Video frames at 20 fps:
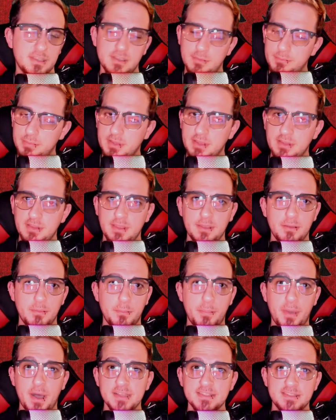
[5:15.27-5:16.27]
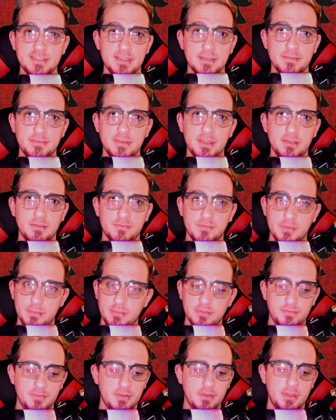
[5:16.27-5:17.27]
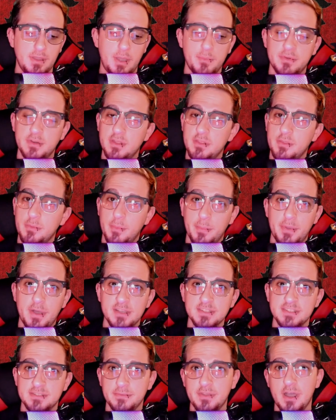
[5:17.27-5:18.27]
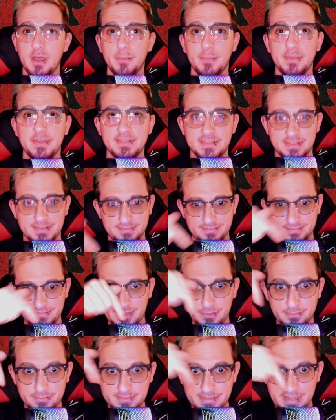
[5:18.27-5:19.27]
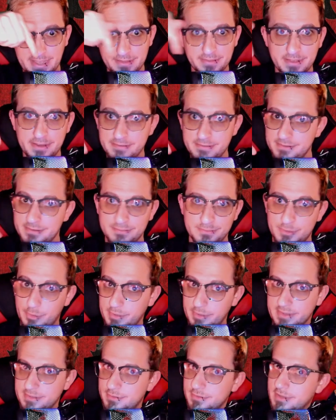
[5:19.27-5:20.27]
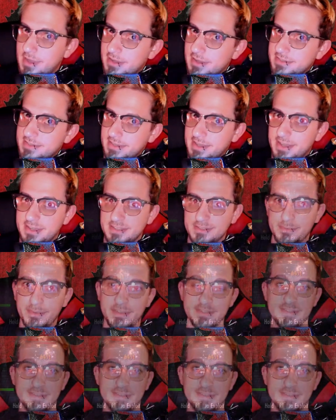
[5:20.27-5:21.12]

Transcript: completely positivity from this video. I want nothing but positive comments. You know, down there, don't get too toxic, guys, because